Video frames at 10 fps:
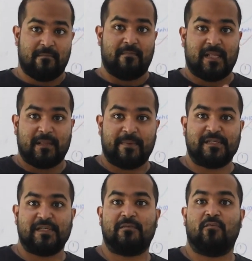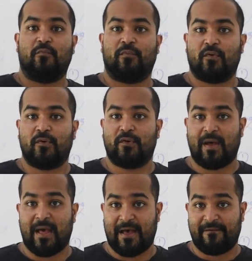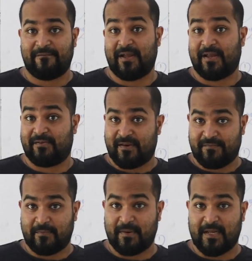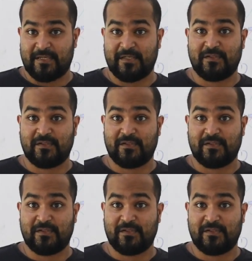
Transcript: make the patient more prone to have atrial fibrillation.